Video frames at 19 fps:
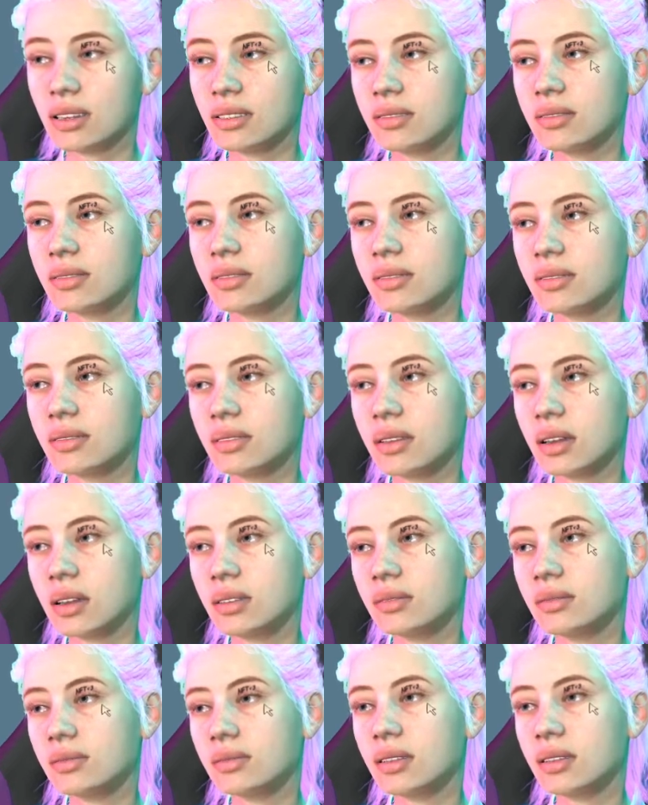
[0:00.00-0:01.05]

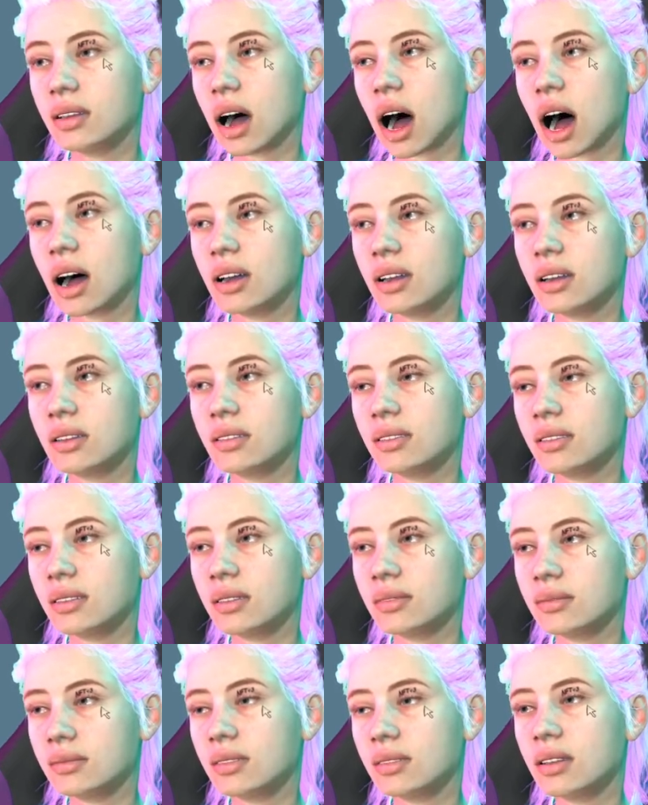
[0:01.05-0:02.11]
So that is
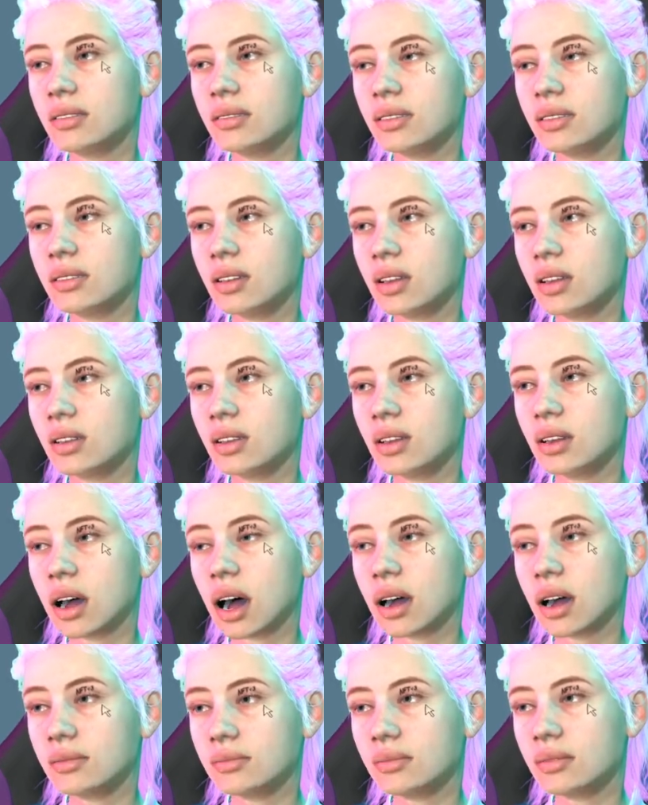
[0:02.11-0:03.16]
the basics on the
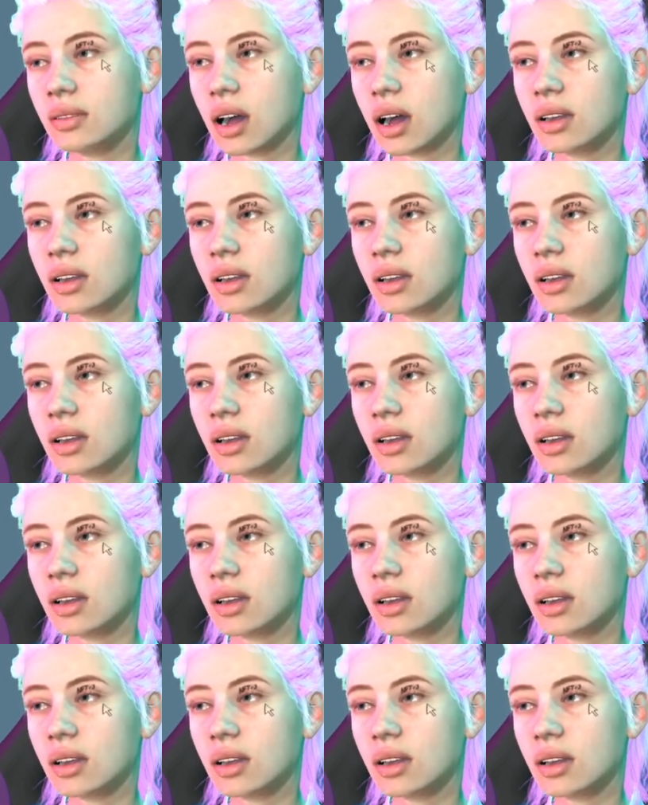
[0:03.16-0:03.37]
app.